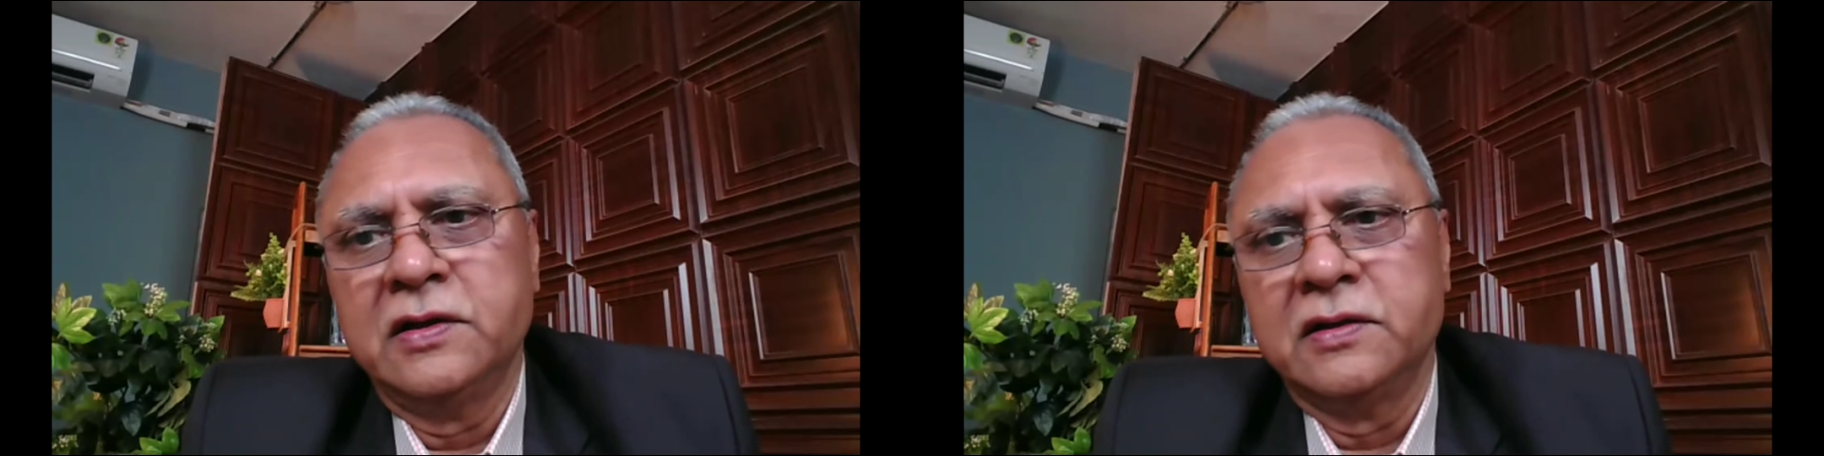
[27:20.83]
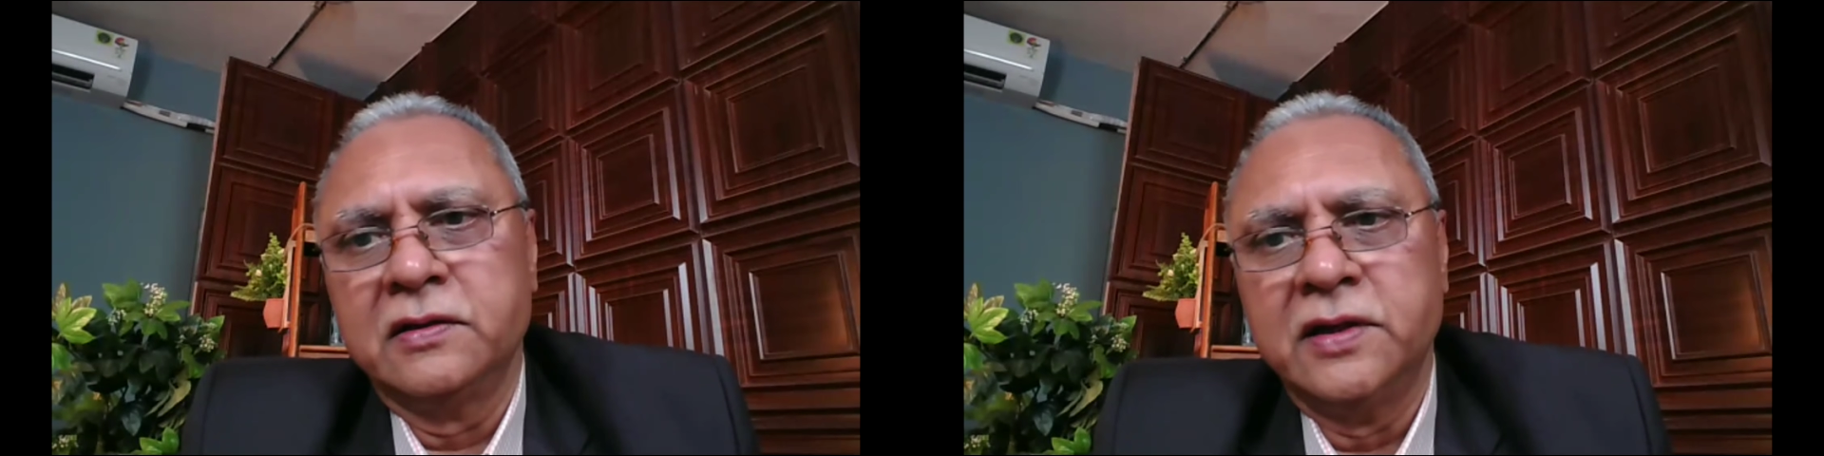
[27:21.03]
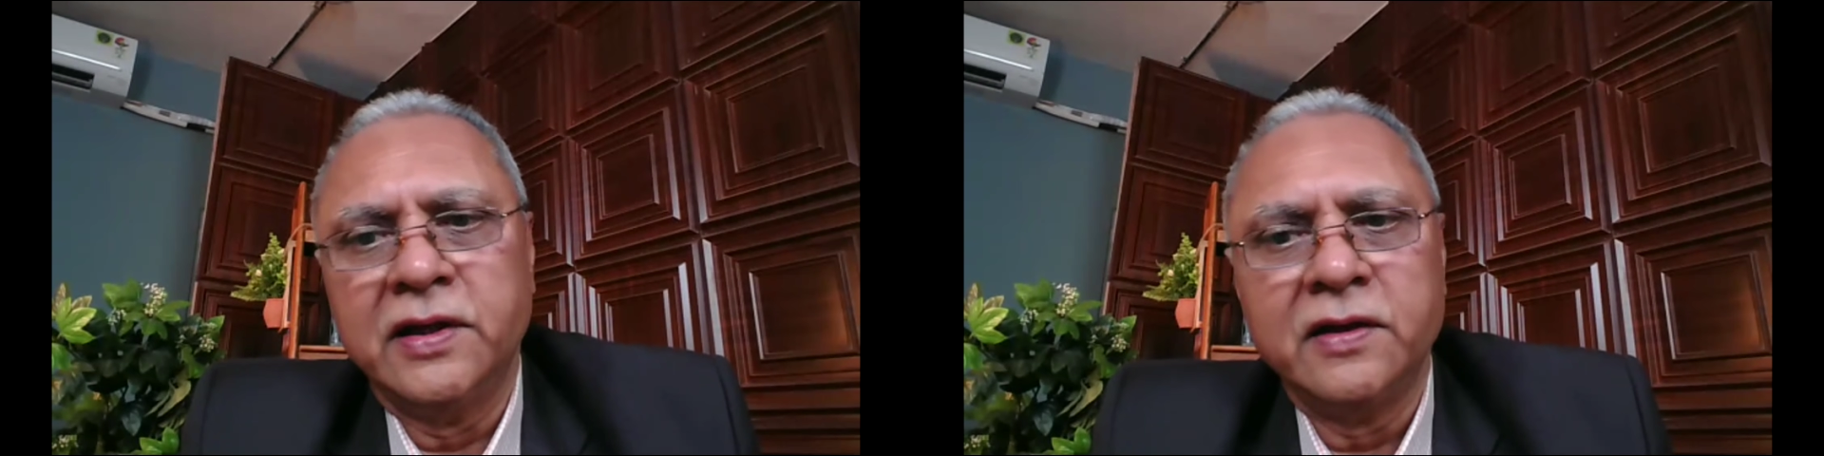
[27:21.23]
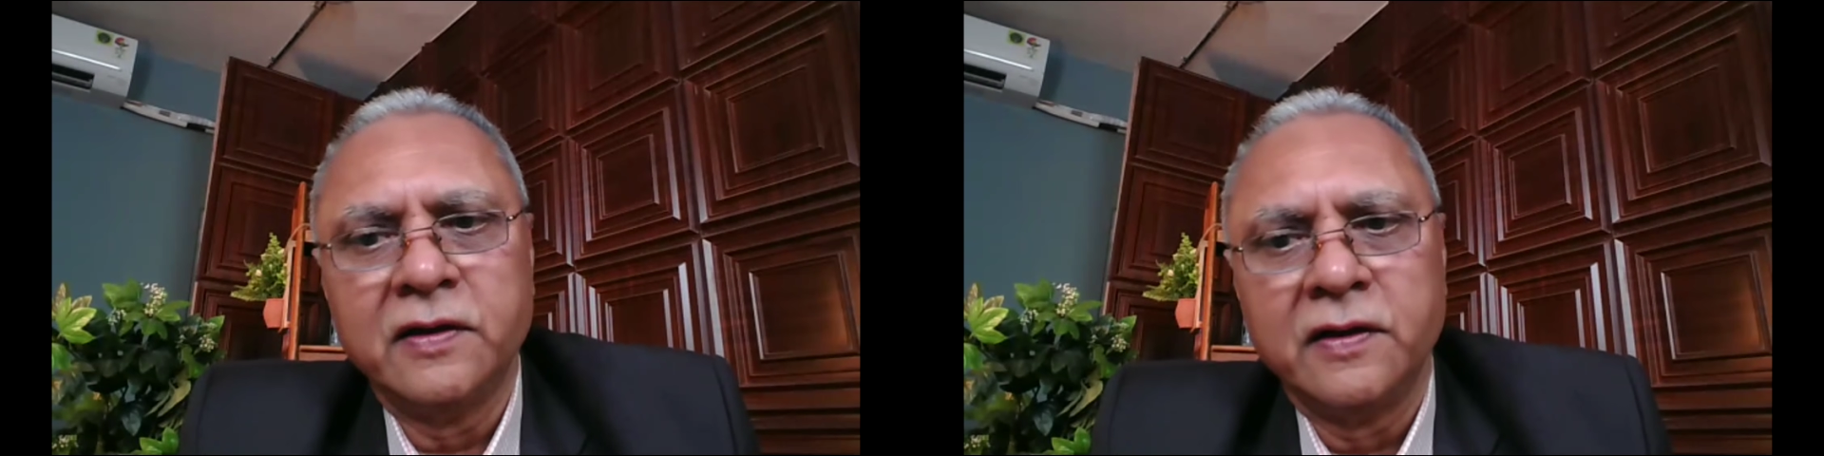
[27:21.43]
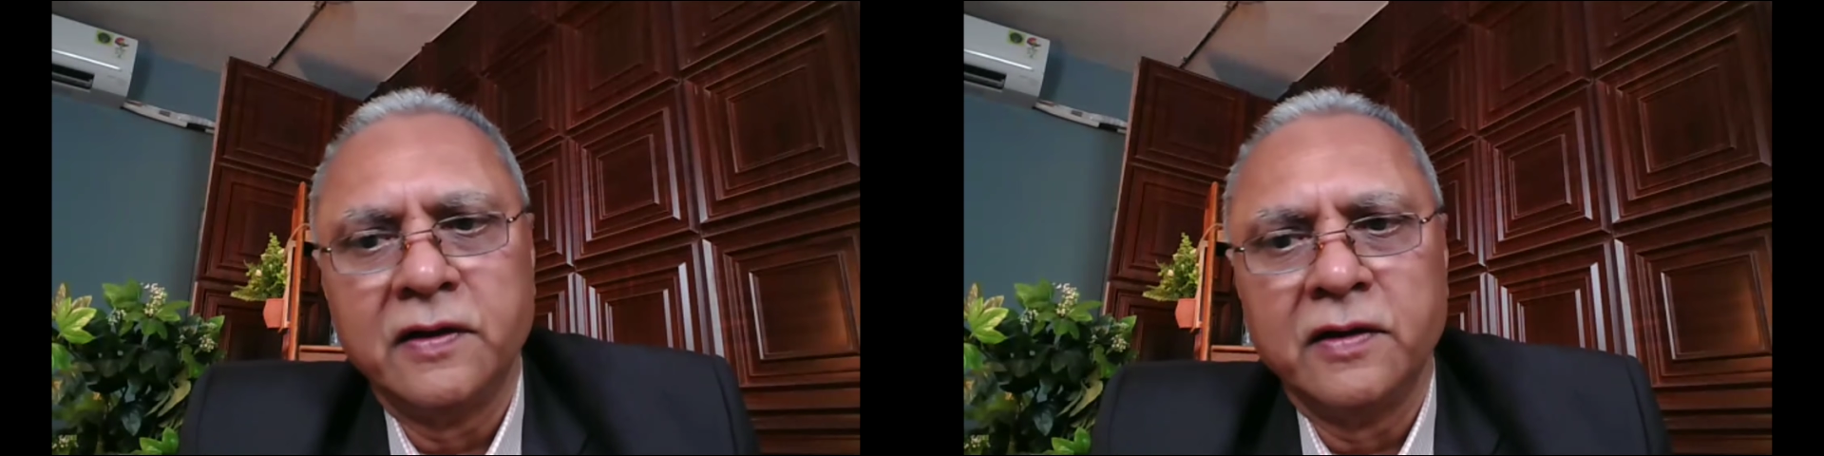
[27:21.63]
Then
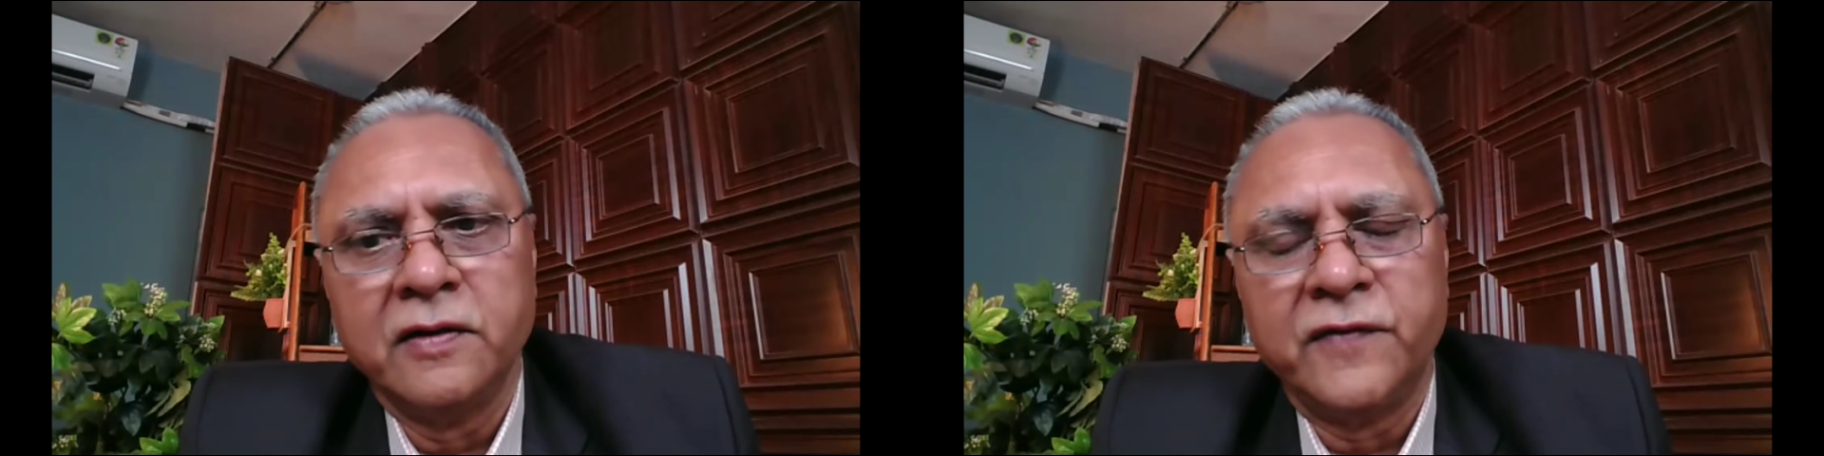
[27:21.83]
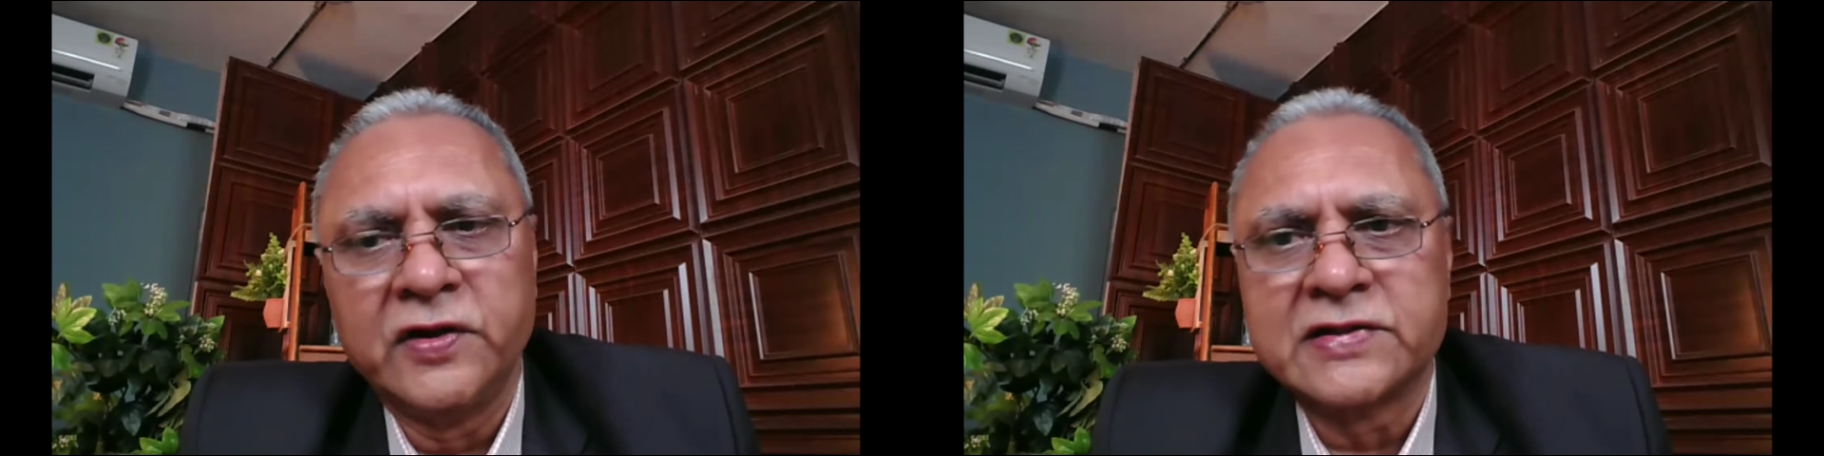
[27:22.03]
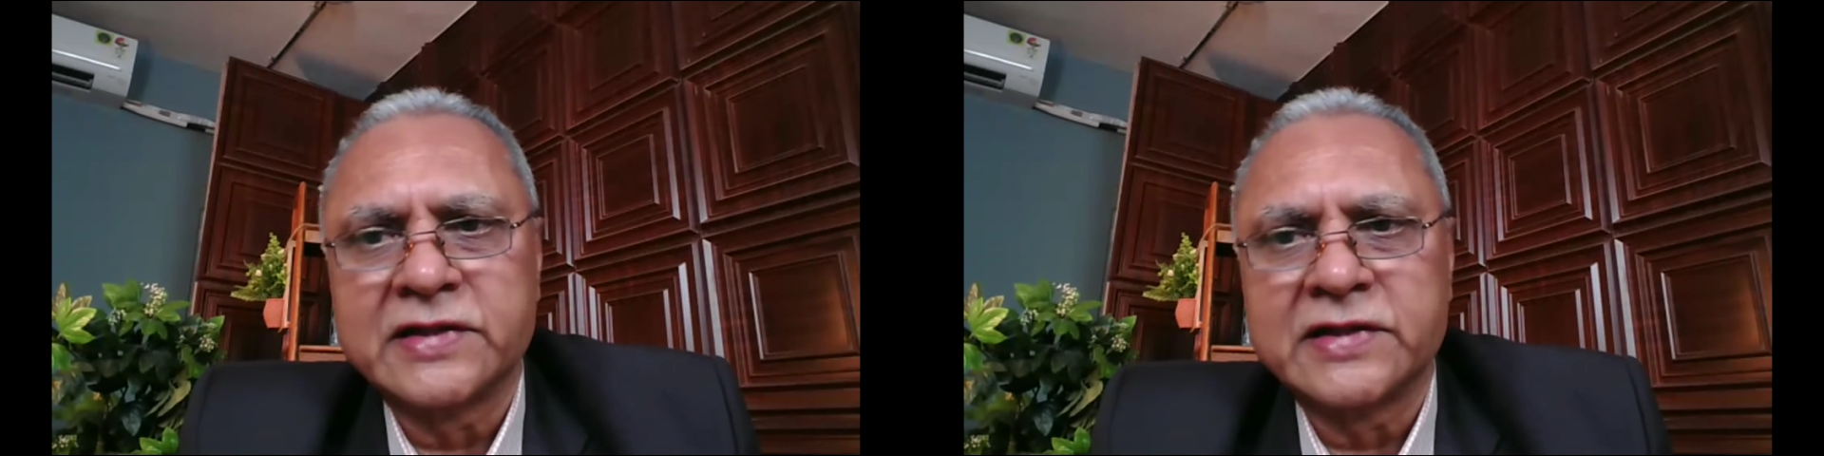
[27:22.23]
for the